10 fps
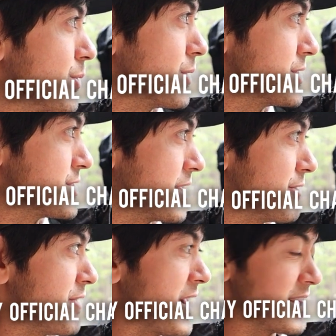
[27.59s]
we're just
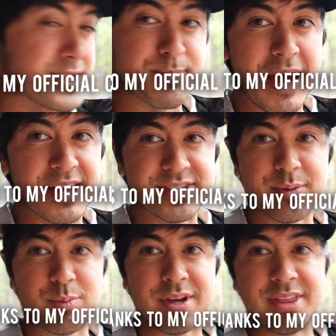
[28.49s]
gonna find a spot
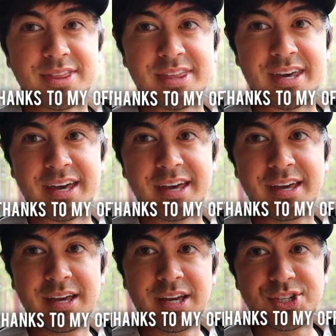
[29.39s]
somewhere that the
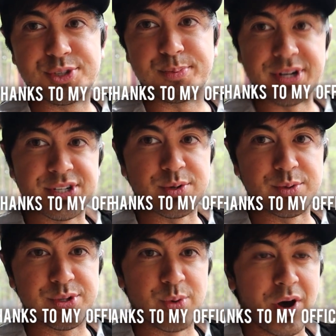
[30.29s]
Sprinter
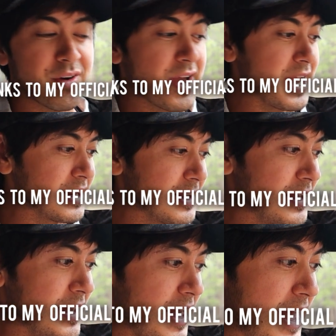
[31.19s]
will do all right,
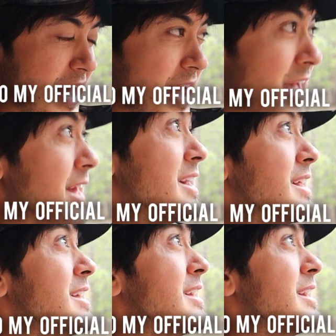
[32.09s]

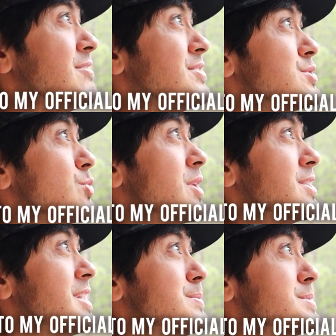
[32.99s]
and if this
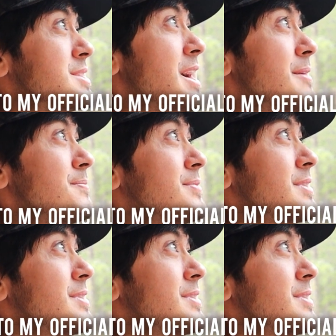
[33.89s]
weather keeps up,